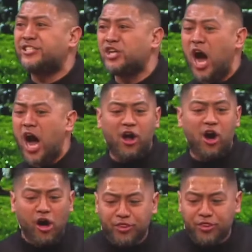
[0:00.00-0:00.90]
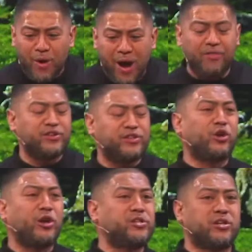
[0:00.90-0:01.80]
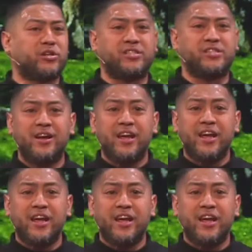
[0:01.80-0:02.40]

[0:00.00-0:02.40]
sought all throughout the scriptures.